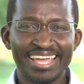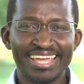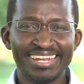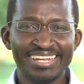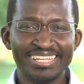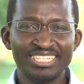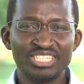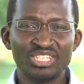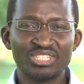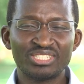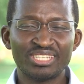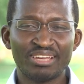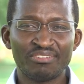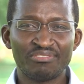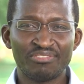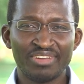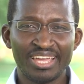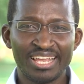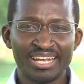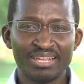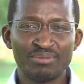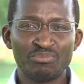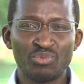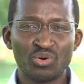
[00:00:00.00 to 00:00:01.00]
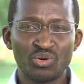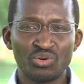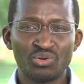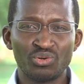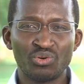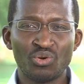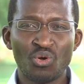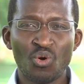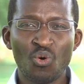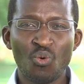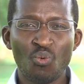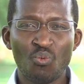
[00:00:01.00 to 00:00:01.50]
energy is available
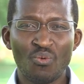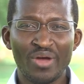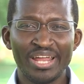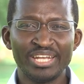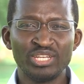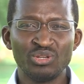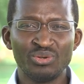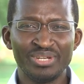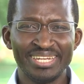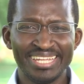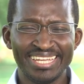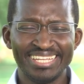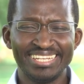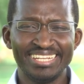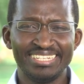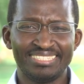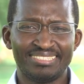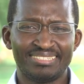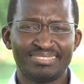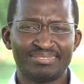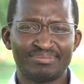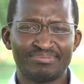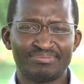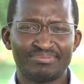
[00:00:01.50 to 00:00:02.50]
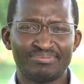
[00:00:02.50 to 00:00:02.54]
when you need it?